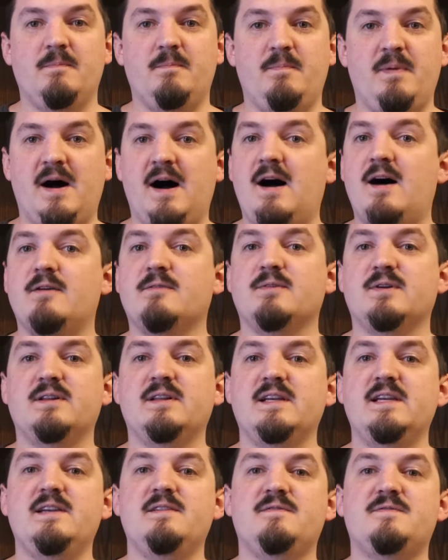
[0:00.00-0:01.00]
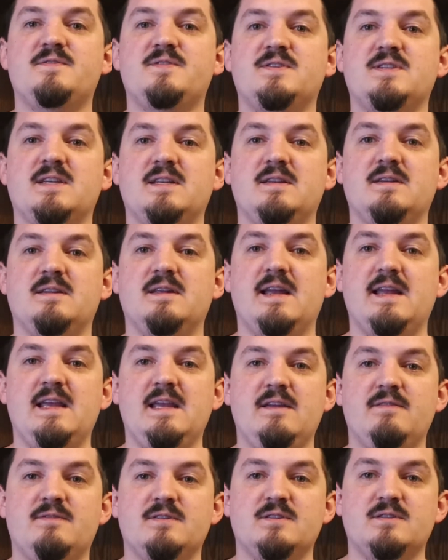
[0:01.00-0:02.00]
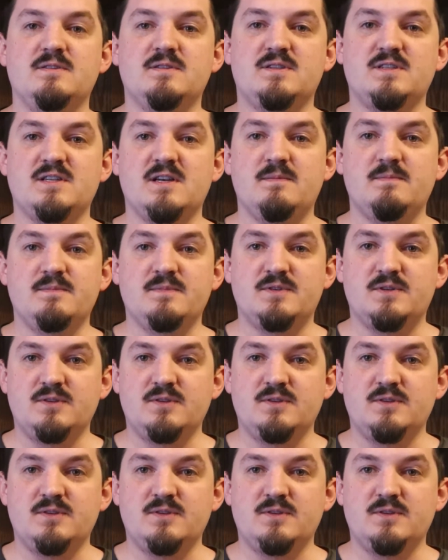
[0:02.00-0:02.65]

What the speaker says: bas-reliefs and even some